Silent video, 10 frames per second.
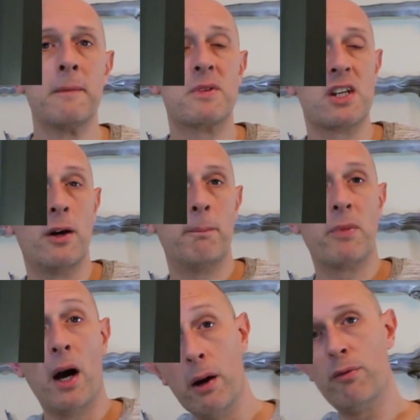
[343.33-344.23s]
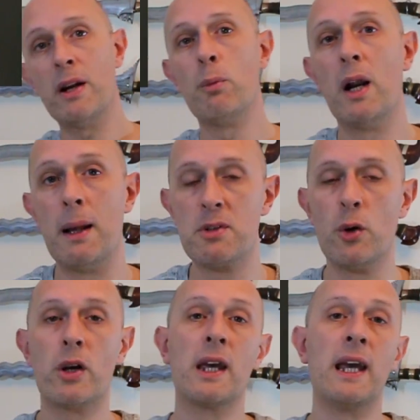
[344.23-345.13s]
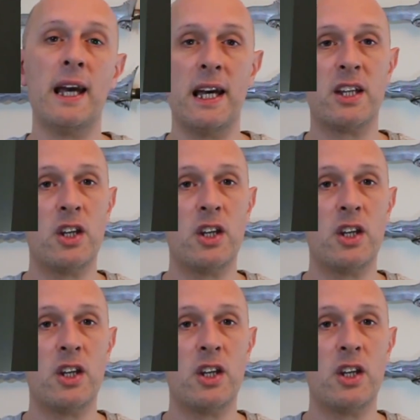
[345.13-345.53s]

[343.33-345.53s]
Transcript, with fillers: So hopefully while I'm talking here,